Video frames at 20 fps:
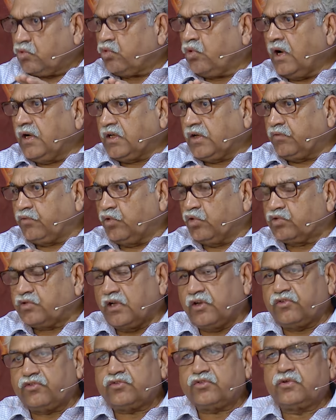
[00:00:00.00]
Quite a few
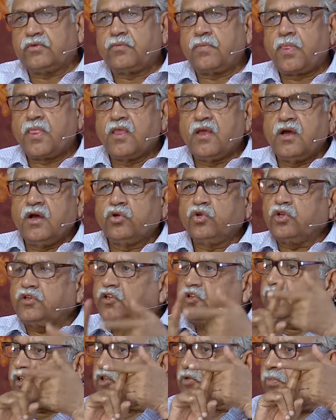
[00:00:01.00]
things. So
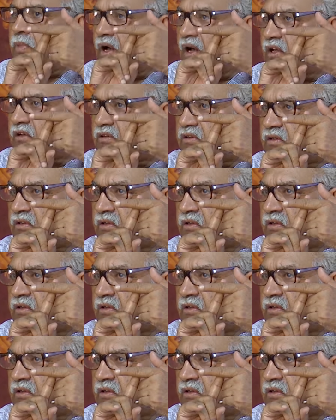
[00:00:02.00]
this is mahat,